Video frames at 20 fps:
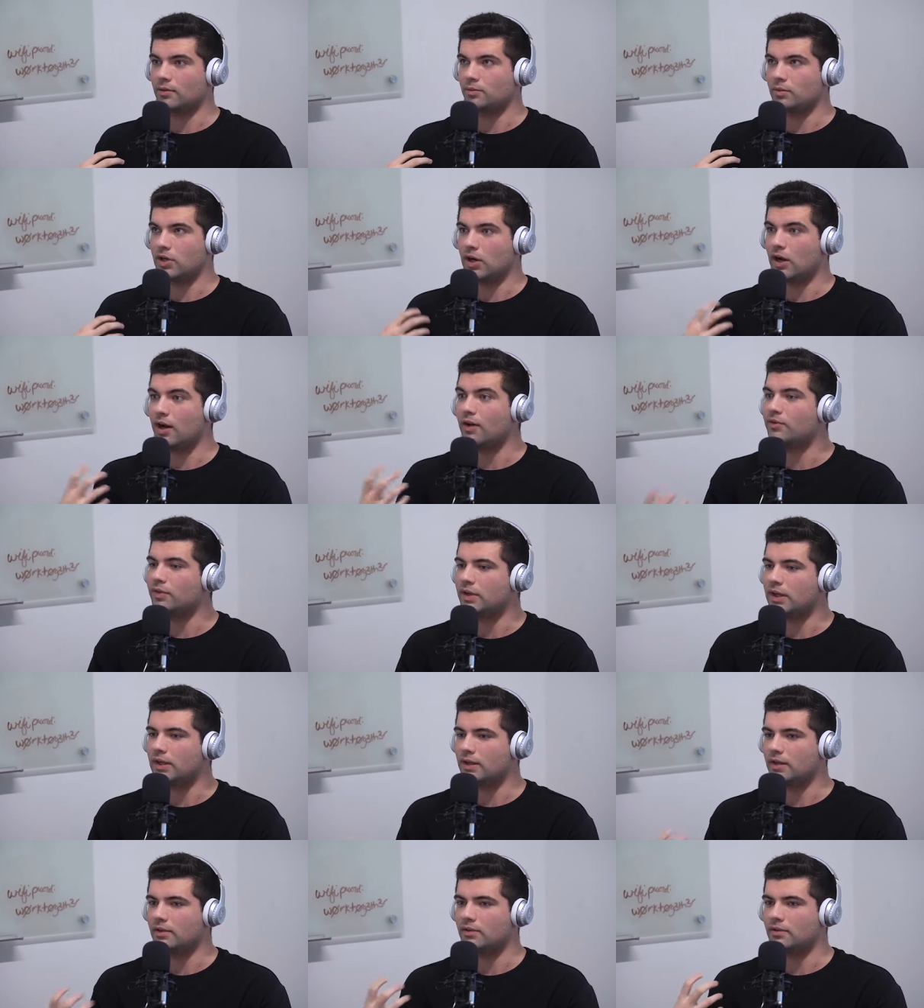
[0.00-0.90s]

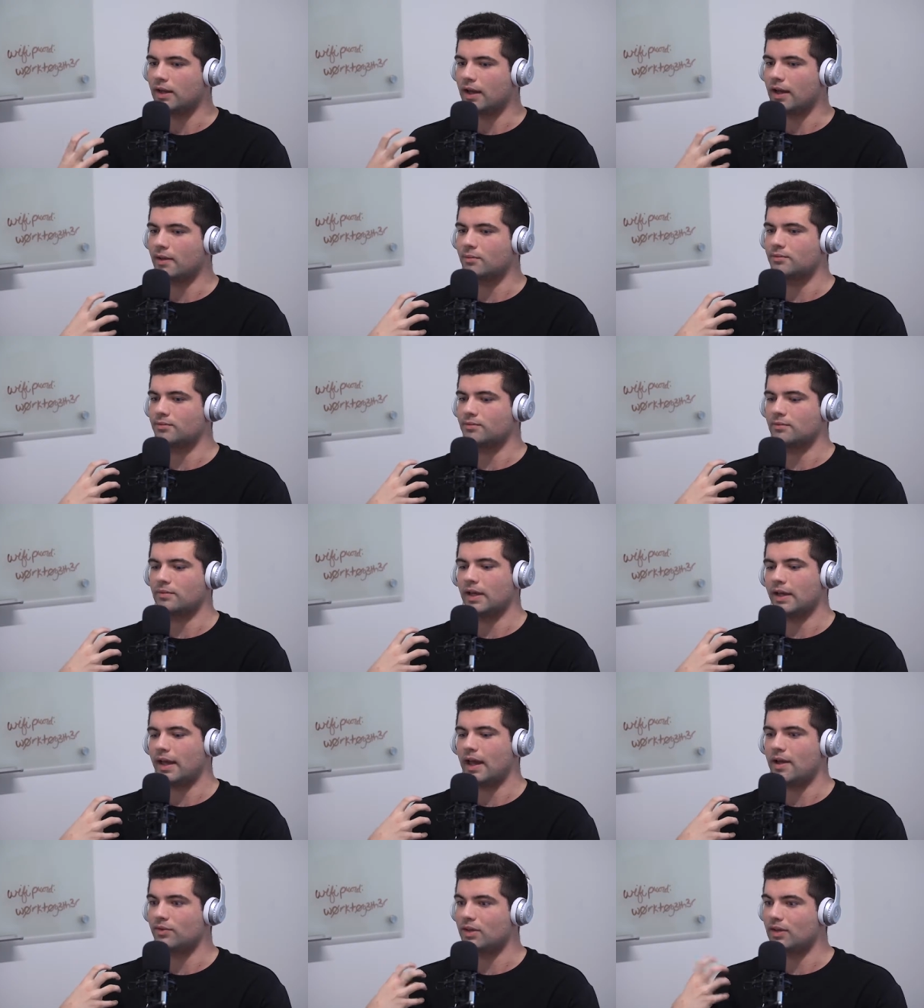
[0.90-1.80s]
confident, and I'm
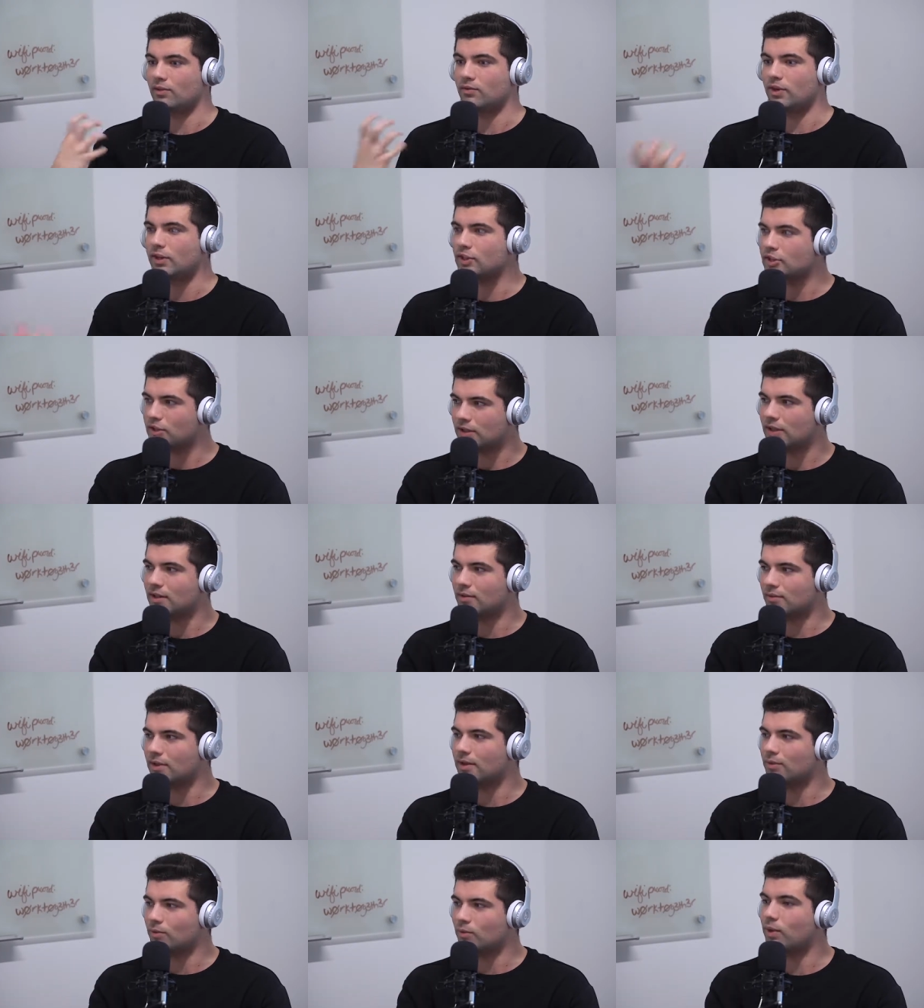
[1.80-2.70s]
have conviction
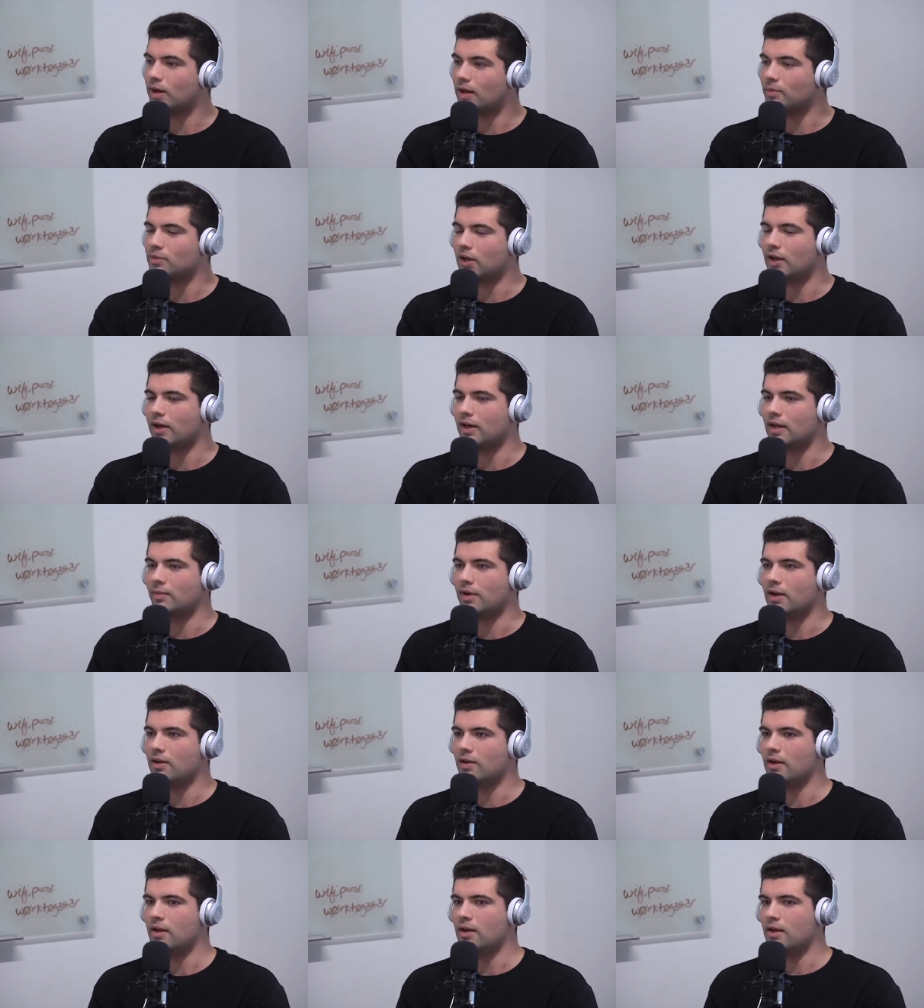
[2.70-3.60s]
in what I'm talking
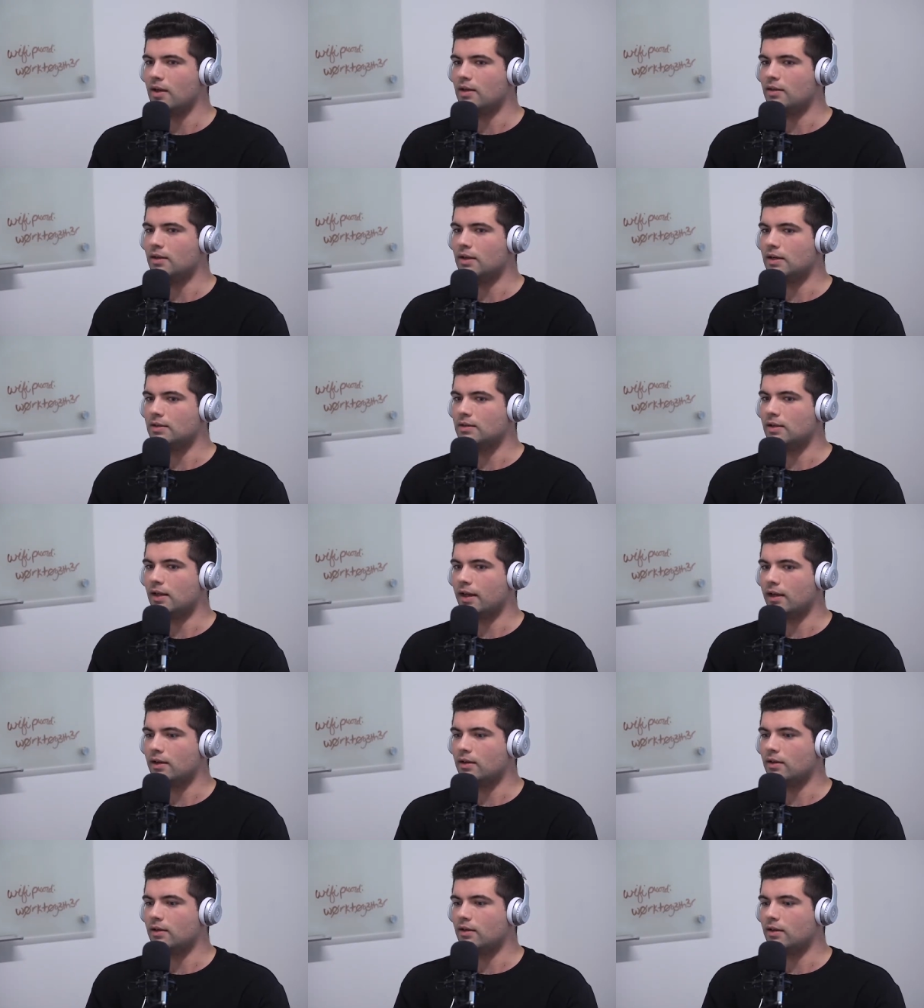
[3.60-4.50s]
about, then it's
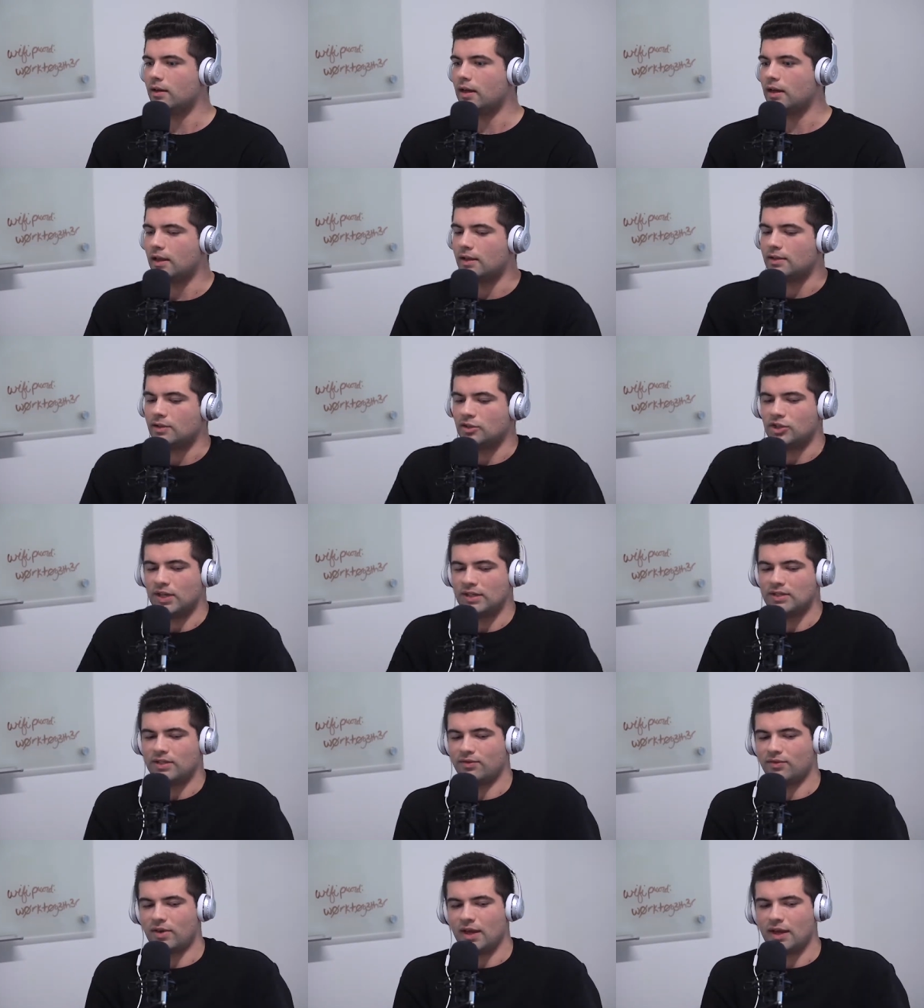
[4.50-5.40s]
it's
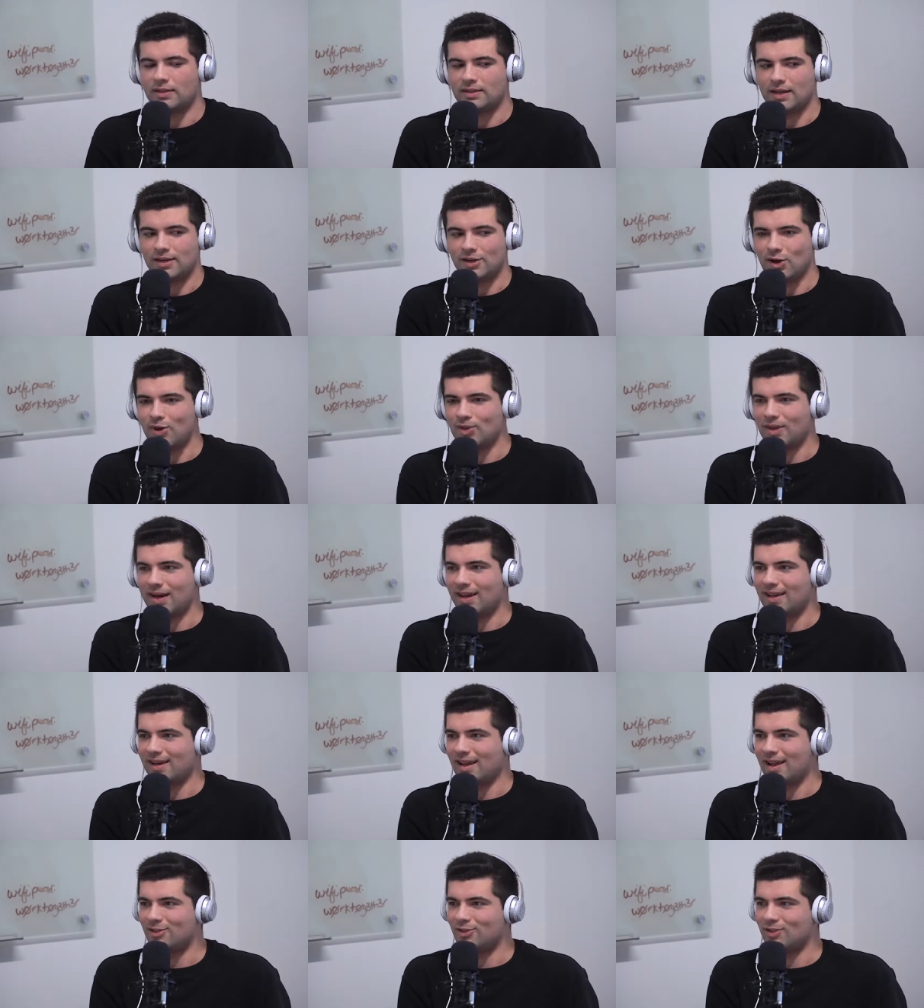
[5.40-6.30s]
justified, because I know that I
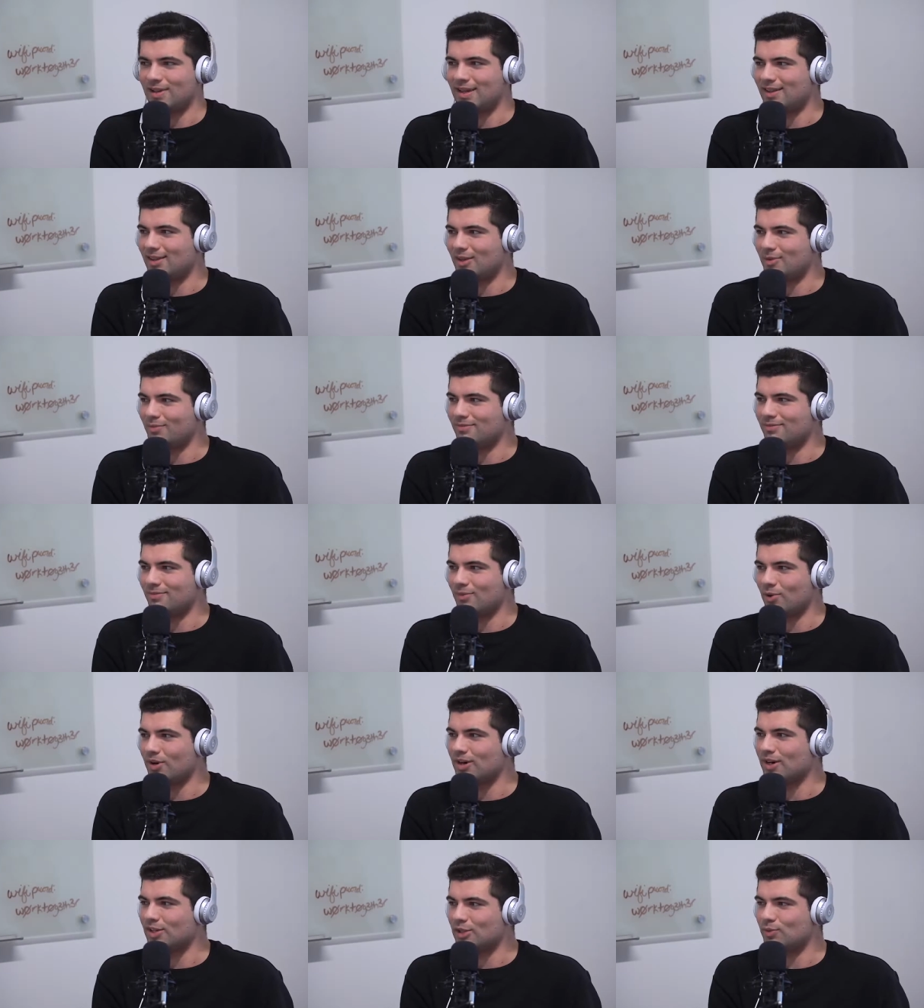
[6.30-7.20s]
can actually get them
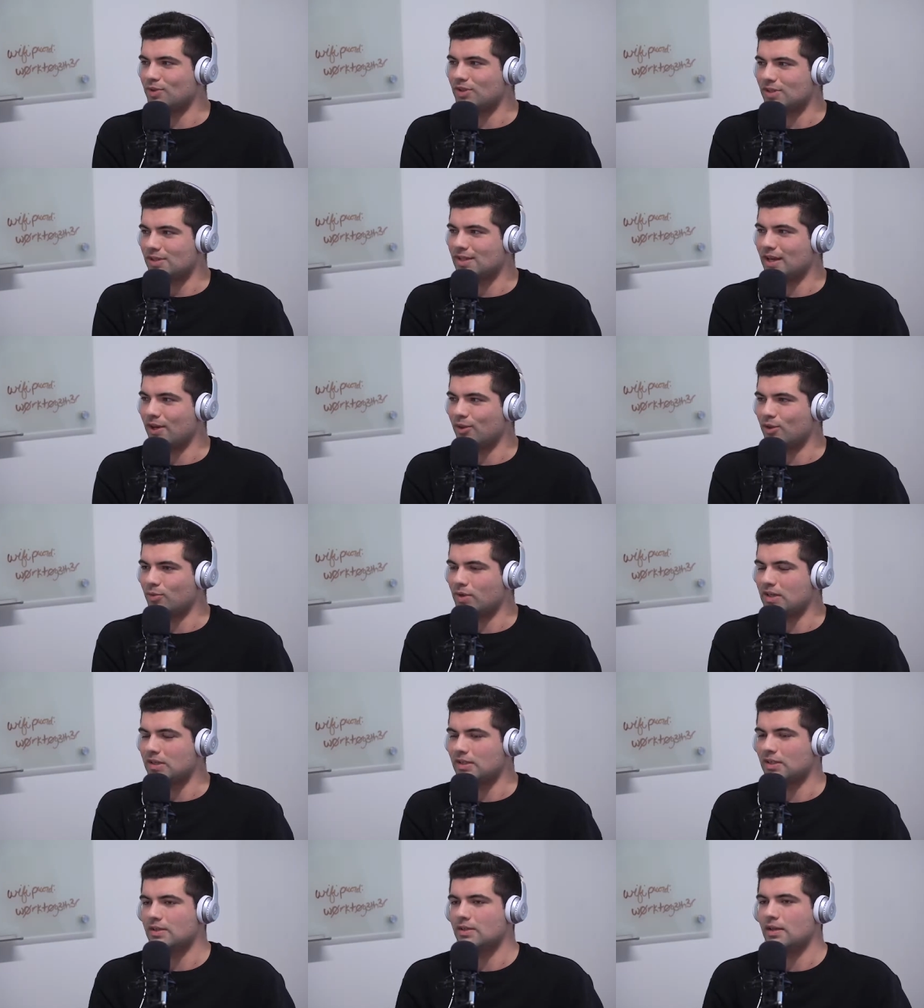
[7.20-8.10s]
more customers and scale their
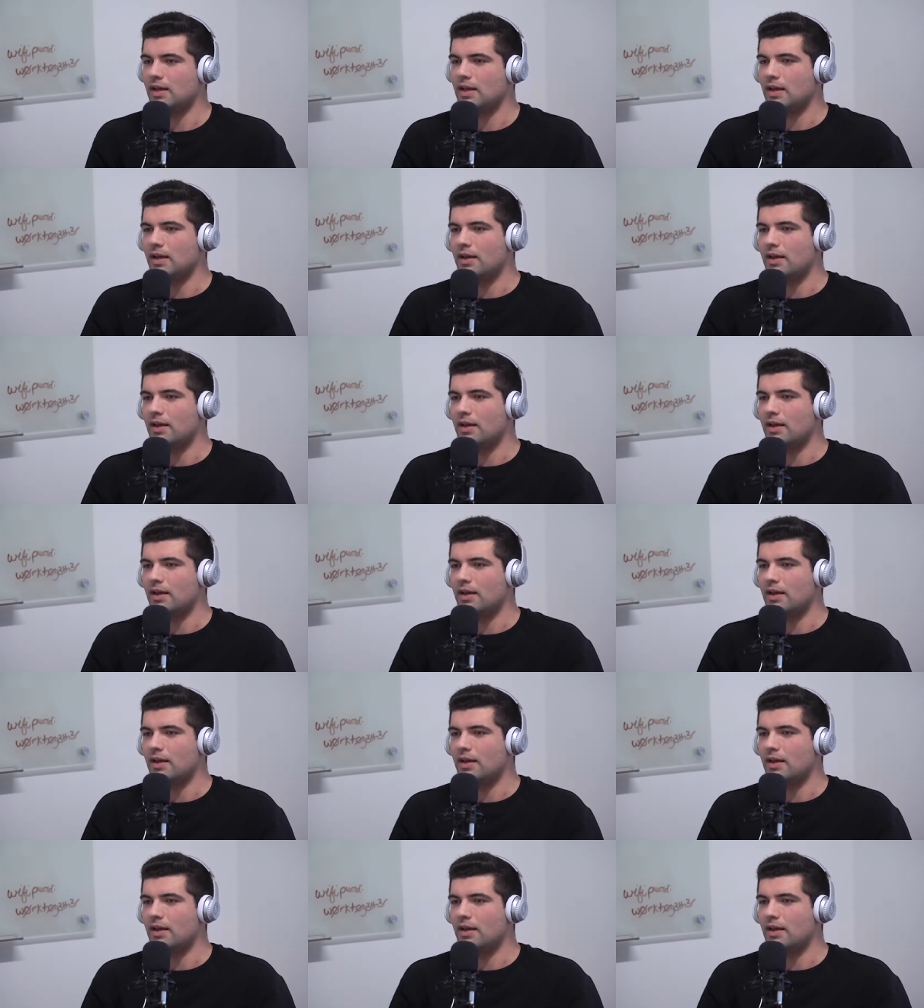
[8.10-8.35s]
business.